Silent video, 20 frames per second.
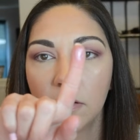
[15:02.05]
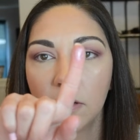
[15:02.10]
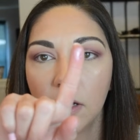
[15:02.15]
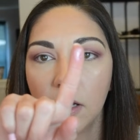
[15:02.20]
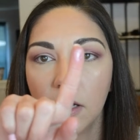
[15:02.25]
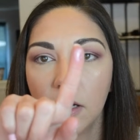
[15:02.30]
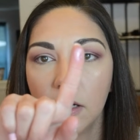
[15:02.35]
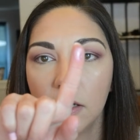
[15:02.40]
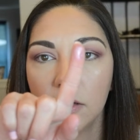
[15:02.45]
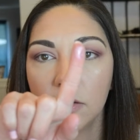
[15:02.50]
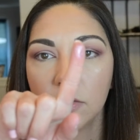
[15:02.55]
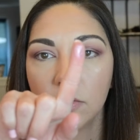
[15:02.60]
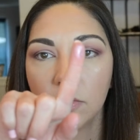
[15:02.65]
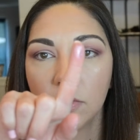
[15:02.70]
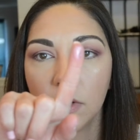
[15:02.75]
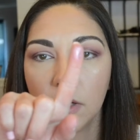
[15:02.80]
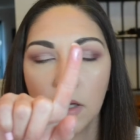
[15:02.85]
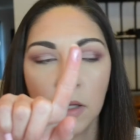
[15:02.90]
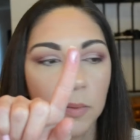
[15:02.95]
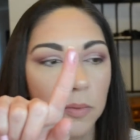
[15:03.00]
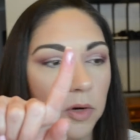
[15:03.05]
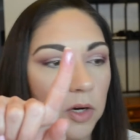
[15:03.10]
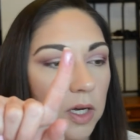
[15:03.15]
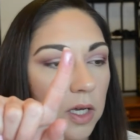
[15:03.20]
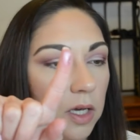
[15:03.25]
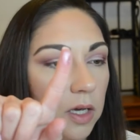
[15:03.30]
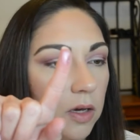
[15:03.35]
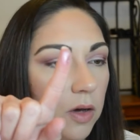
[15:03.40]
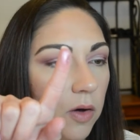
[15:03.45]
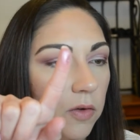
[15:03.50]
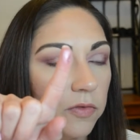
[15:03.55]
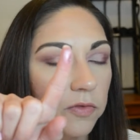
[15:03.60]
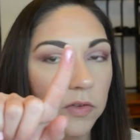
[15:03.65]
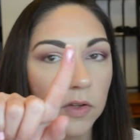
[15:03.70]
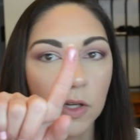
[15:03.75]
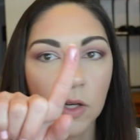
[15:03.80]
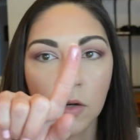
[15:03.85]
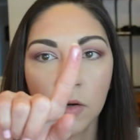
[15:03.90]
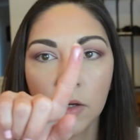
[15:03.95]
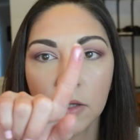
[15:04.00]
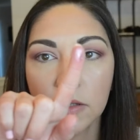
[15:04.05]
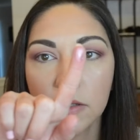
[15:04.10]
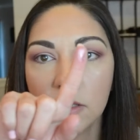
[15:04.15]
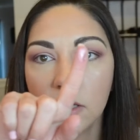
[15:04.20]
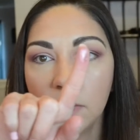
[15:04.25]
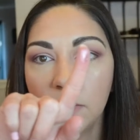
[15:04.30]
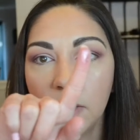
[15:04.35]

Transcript: It is really pretty. Hopefully you can see